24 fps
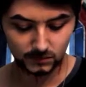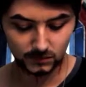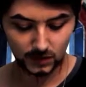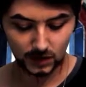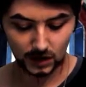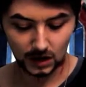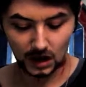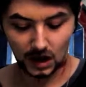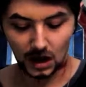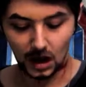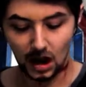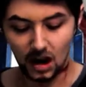
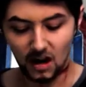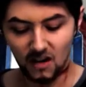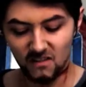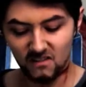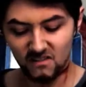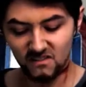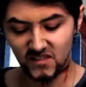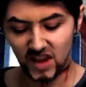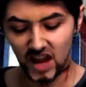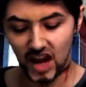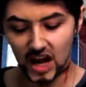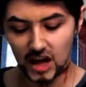and then I
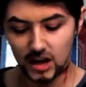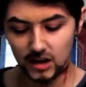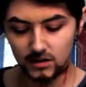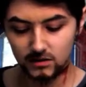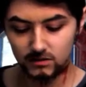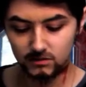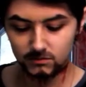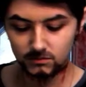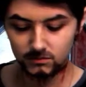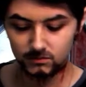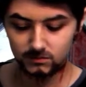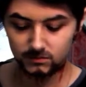squeezed it out too
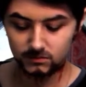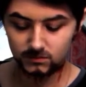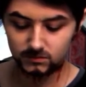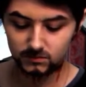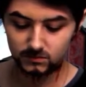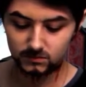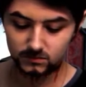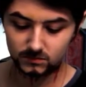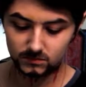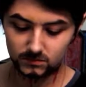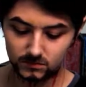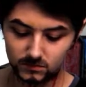much and made a
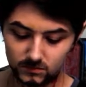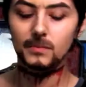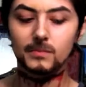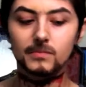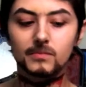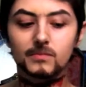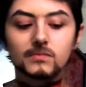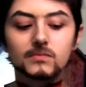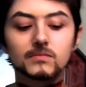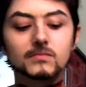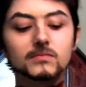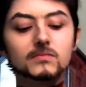mess, but
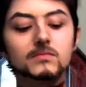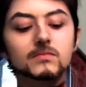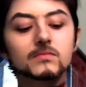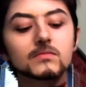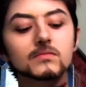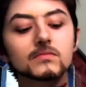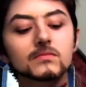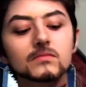that's okay.